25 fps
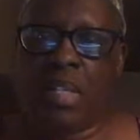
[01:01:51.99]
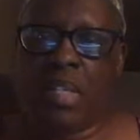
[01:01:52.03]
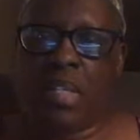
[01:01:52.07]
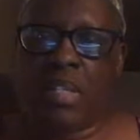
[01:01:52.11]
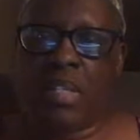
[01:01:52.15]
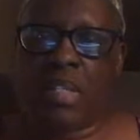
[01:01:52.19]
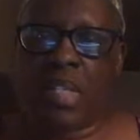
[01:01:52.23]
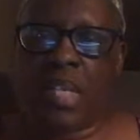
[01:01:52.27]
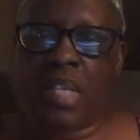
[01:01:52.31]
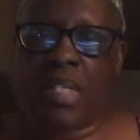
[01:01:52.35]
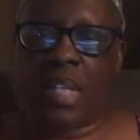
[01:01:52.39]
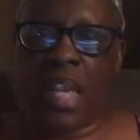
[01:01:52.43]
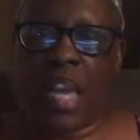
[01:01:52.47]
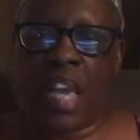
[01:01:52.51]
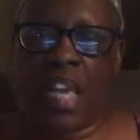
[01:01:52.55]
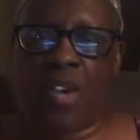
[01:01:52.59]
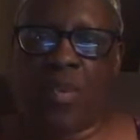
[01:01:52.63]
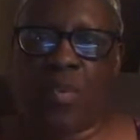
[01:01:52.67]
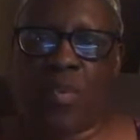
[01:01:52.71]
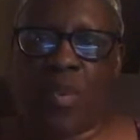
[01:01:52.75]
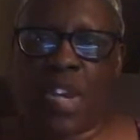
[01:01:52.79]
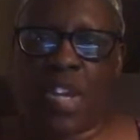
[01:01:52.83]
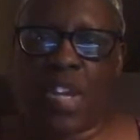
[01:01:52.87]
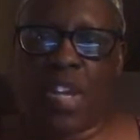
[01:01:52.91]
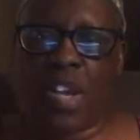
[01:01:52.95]
says, hey to
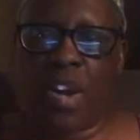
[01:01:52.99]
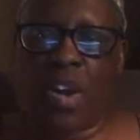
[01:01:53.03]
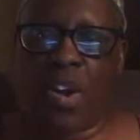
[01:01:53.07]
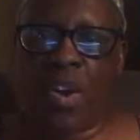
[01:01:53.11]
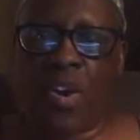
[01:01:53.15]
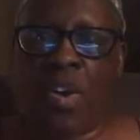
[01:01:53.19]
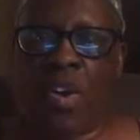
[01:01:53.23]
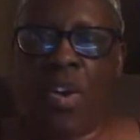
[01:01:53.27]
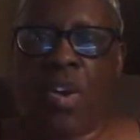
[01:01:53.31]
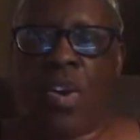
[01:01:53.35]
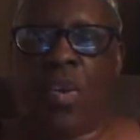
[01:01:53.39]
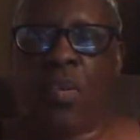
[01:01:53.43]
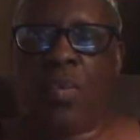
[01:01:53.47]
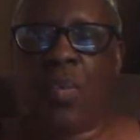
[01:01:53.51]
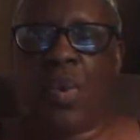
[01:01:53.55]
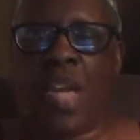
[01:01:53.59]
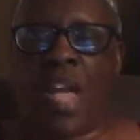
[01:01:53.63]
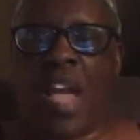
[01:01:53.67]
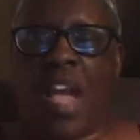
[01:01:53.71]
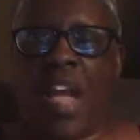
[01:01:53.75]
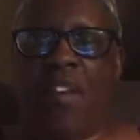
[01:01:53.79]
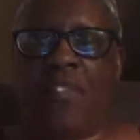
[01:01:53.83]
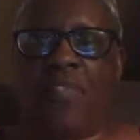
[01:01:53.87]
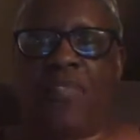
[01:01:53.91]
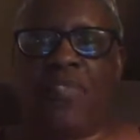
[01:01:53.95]
Rico. We
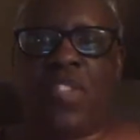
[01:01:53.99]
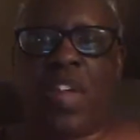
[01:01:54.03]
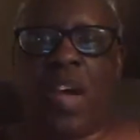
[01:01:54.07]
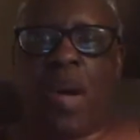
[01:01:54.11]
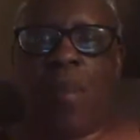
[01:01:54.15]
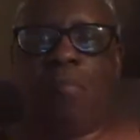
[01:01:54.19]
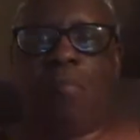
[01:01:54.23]
have the